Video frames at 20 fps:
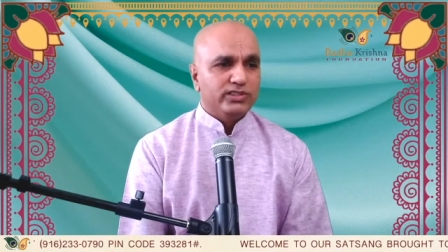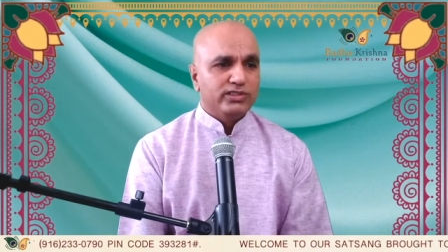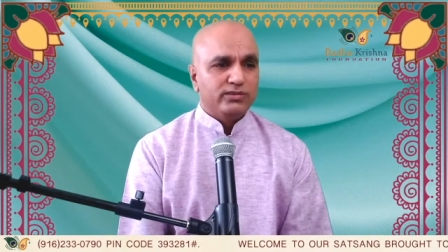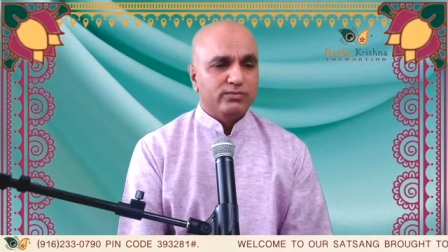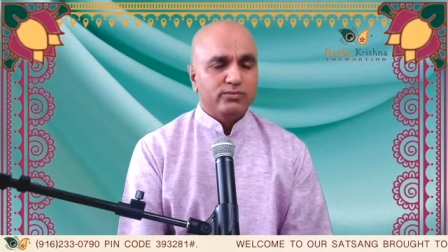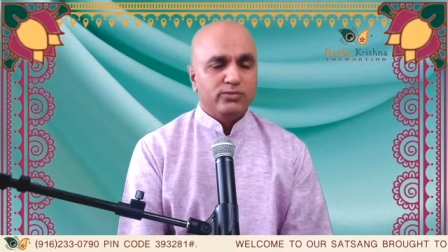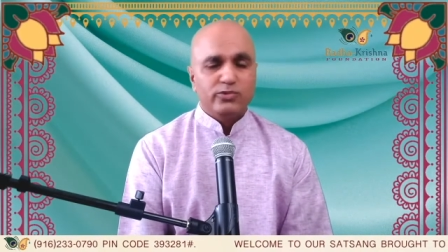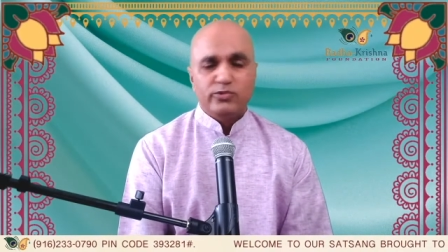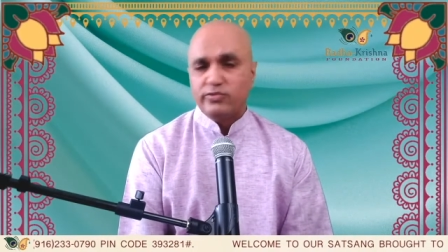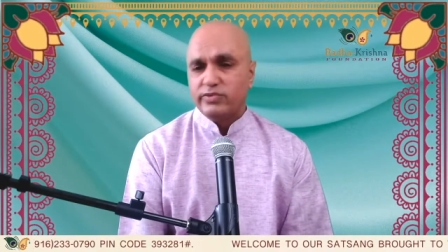
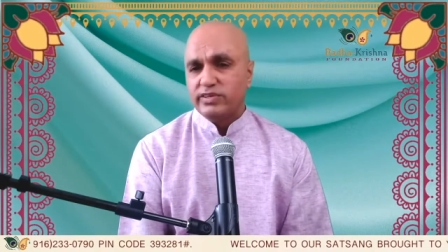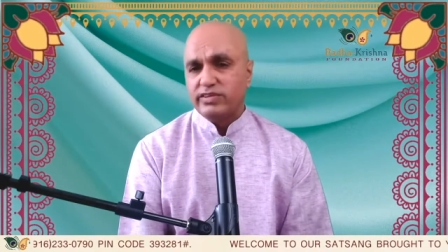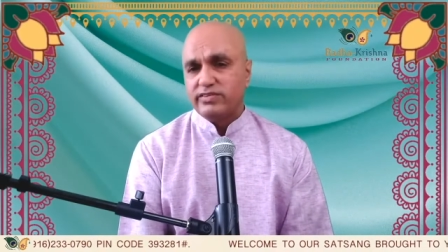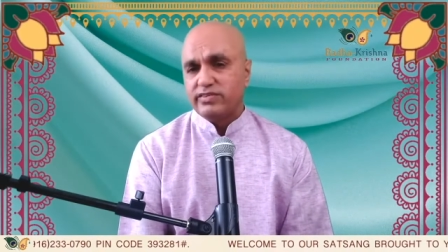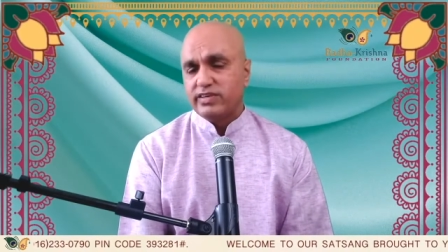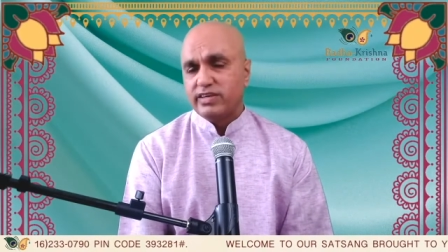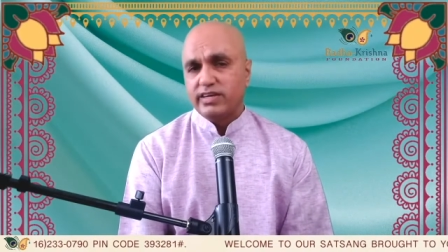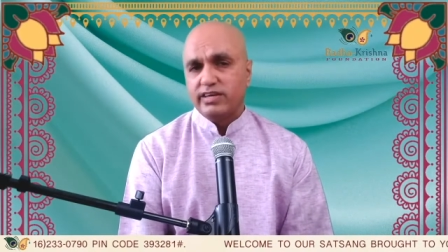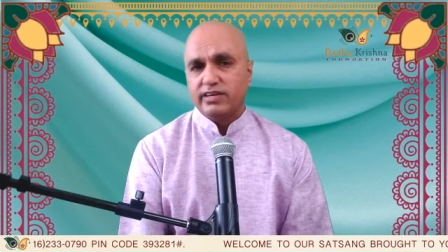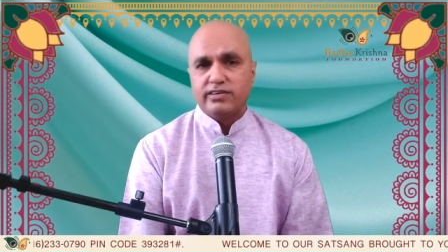movie
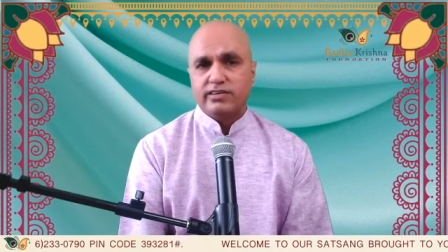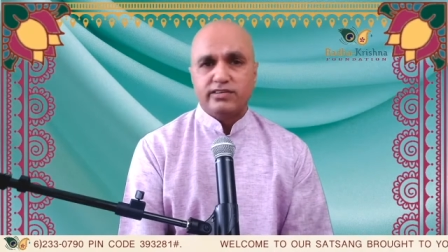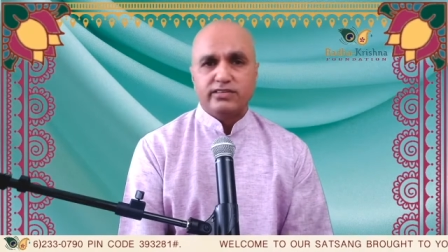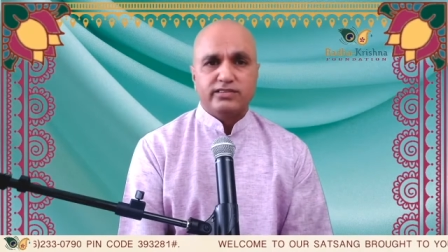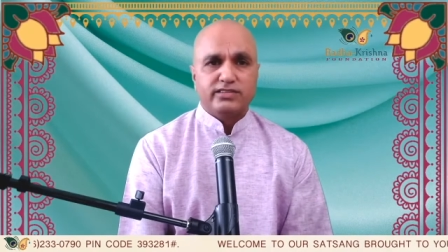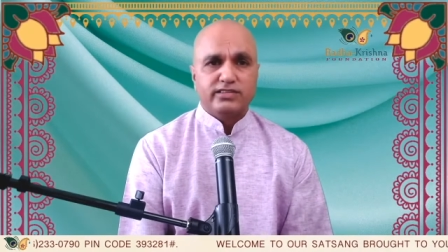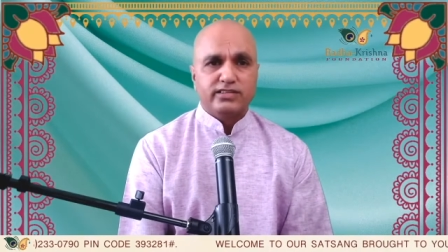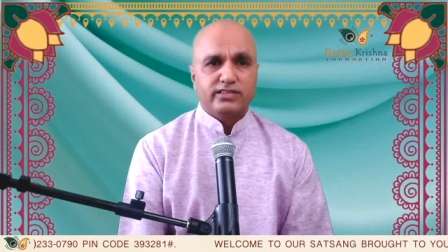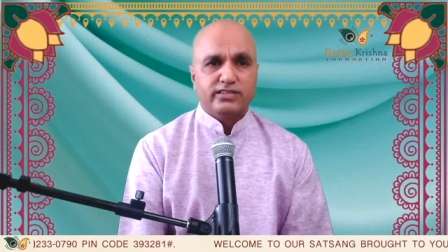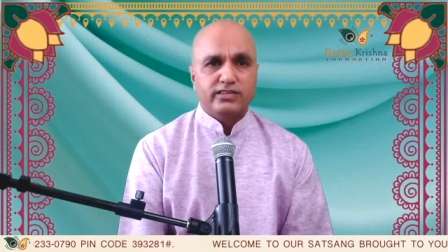theaters,
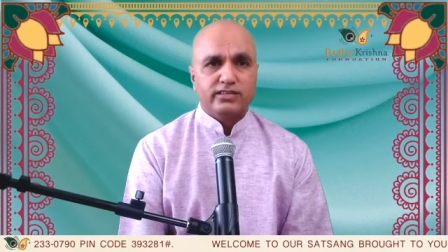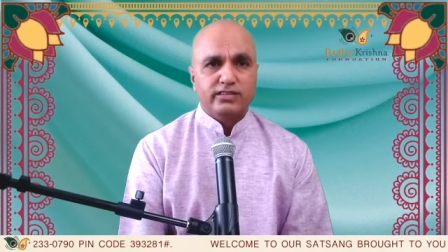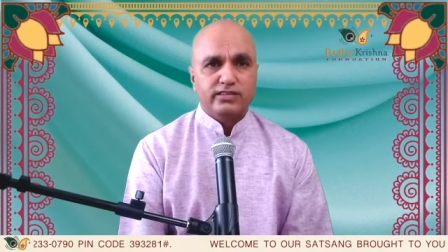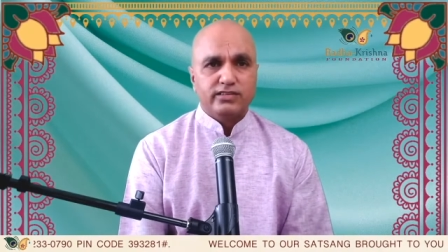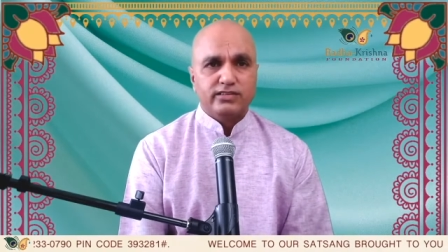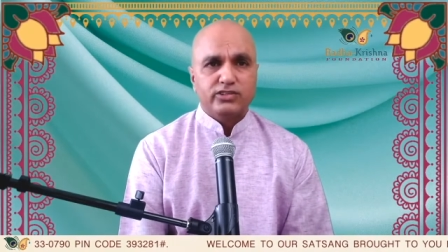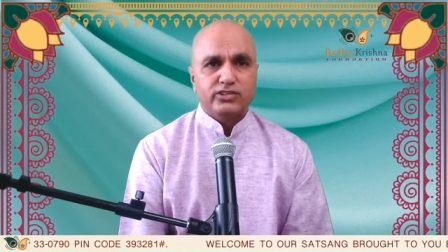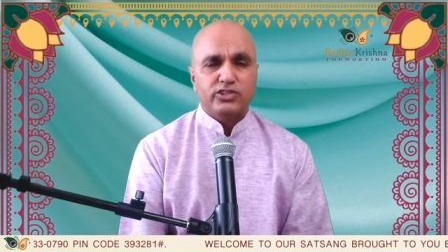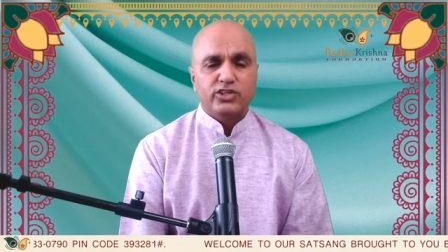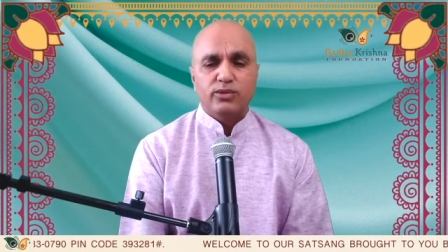and
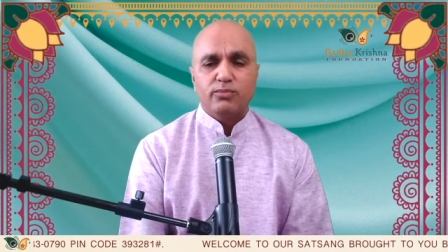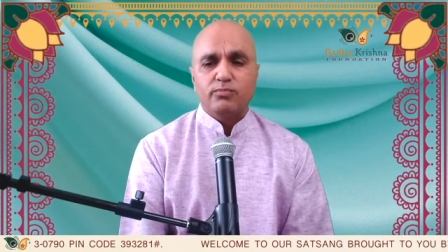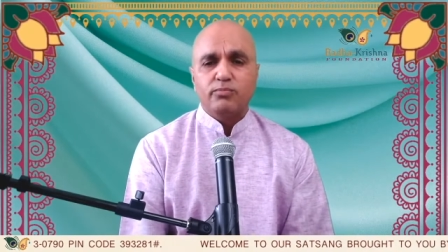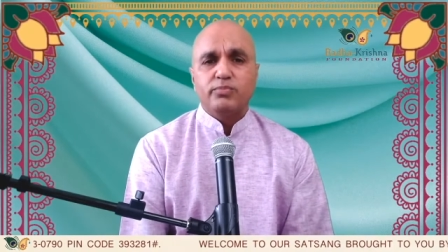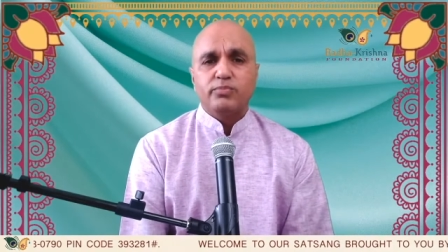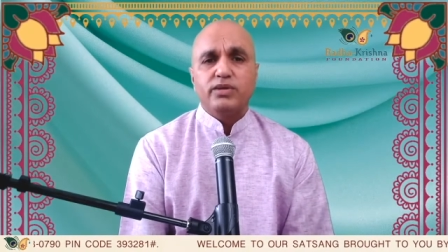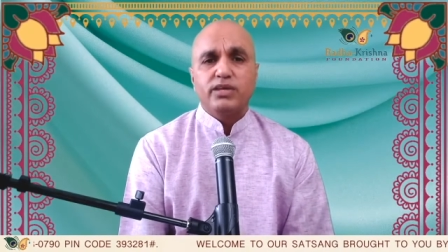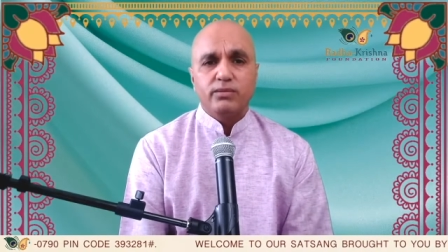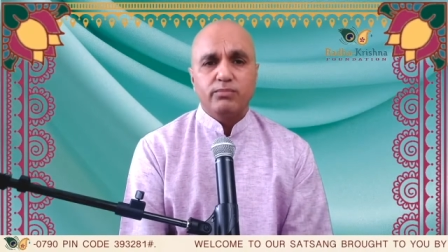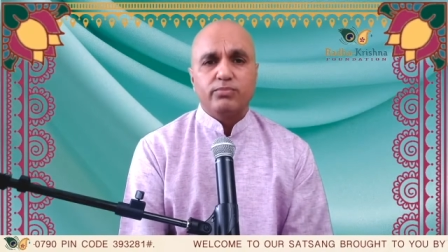some
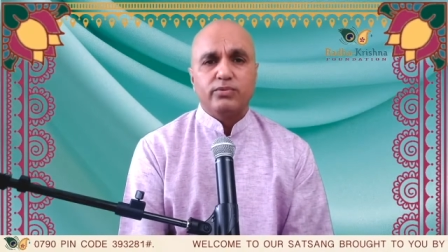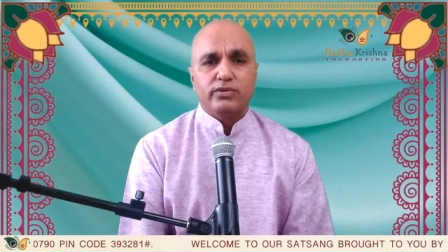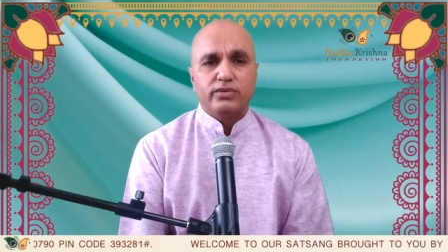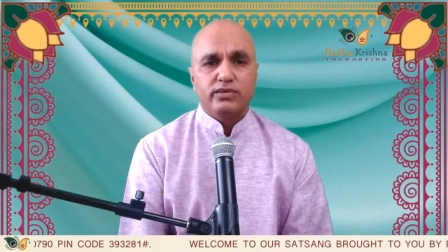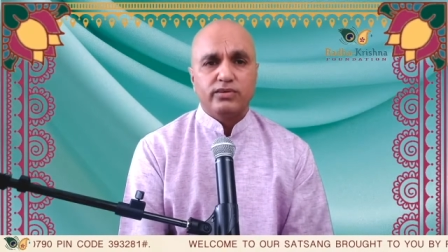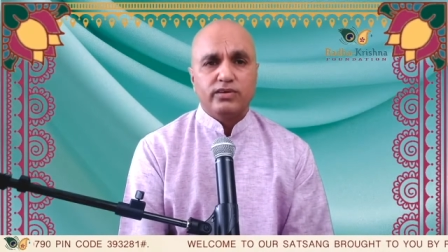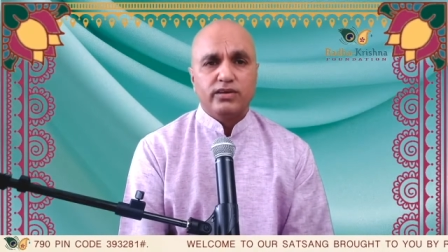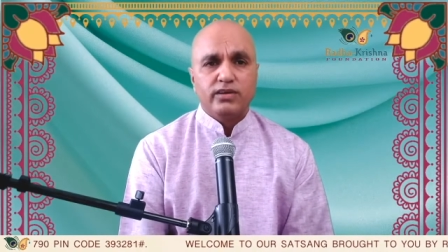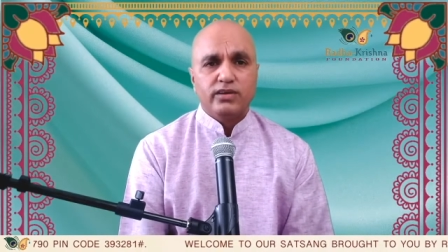people